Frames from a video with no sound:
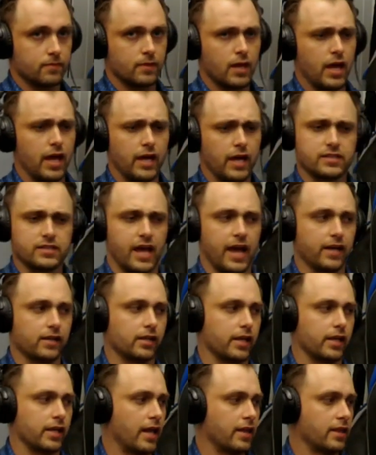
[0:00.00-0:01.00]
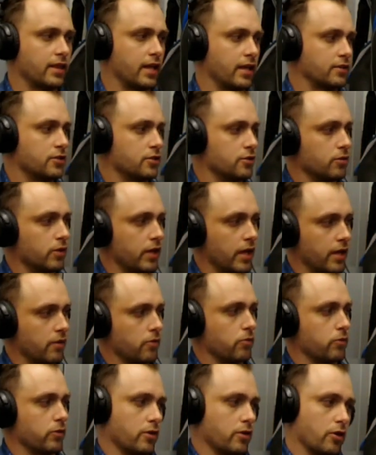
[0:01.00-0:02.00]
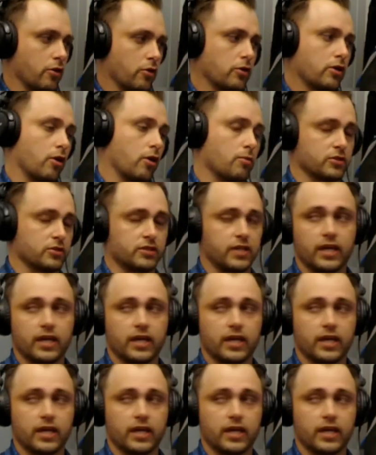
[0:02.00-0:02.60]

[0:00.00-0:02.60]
Exactly, and I think too, you can almost